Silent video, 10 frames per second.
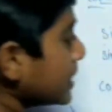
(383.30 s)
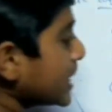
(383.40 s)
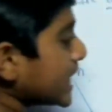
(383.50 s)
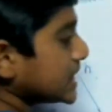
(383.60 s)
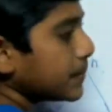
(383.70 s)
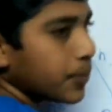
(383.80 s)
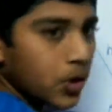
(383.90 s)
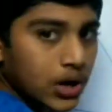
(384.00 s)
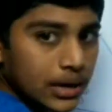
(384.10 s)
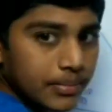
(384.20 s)
be
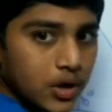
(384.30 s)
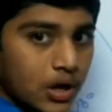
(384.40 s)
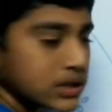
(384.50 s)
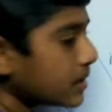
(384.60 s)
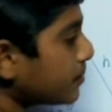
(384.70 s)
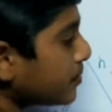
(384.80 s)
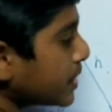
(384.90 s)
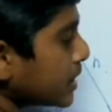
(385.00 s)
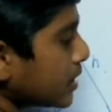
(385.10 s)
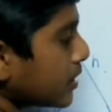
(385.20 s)
reciprocal because
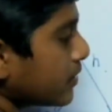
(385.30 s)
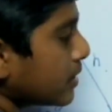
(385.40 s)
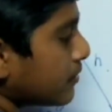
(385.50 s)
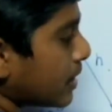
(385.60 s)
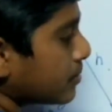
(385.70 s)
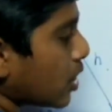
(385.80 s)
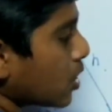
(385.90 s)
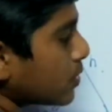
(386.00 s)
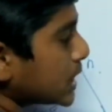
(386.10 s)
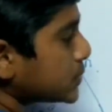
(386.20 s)
from
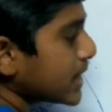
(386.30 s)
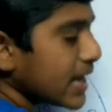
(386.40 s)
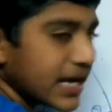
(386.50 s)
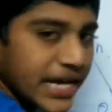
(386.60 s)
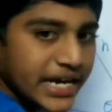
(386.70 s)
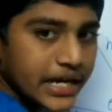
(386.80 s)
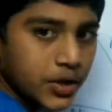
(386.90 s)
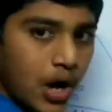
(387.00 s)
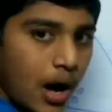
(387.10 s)
downwards we are taking to